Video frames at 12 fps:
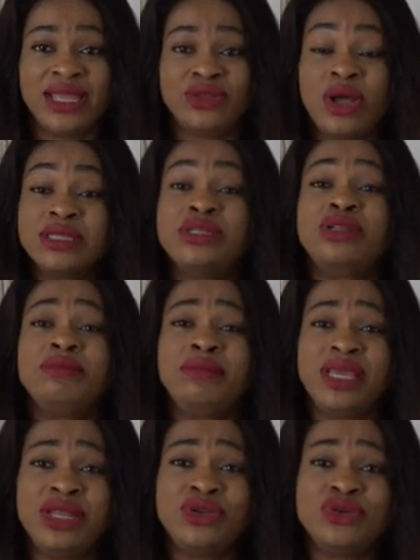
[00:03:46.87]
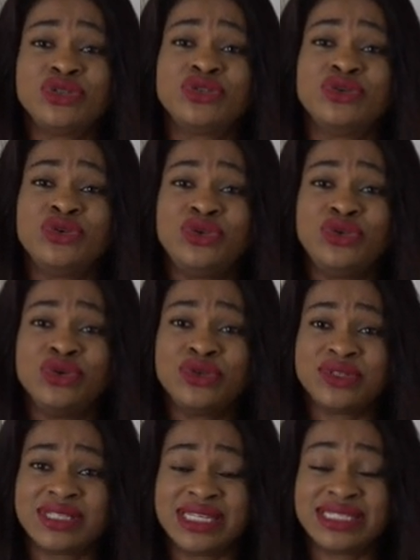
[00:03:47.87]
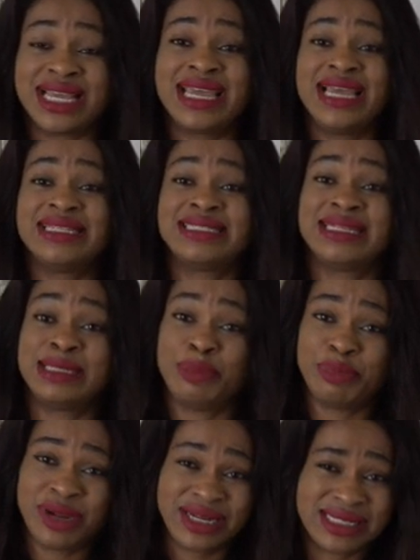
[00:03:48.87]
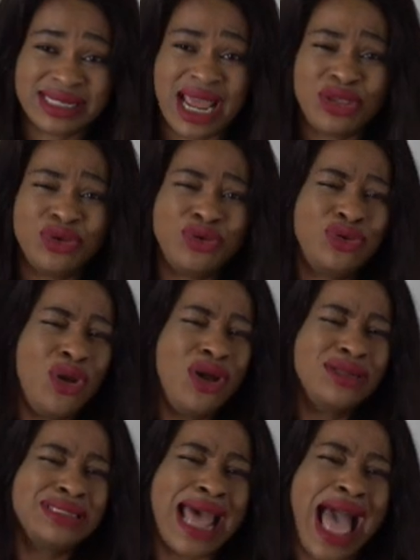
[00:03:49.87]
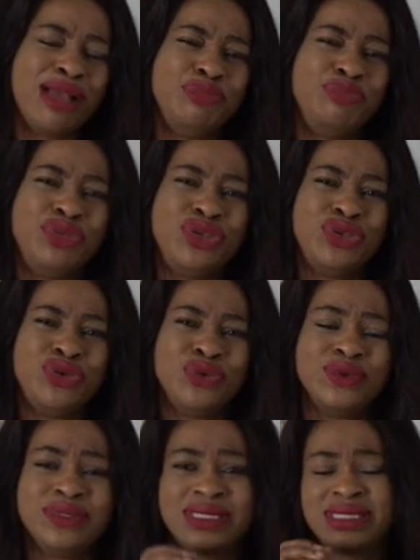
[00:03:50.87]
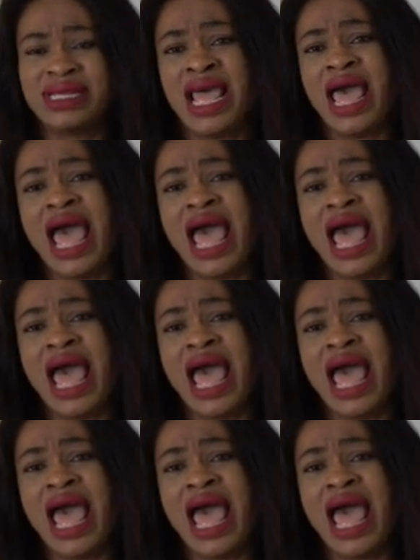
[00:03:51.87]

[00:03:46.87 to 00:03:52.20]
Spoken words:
Doesn't mean you should use it against the person, and you don't abuse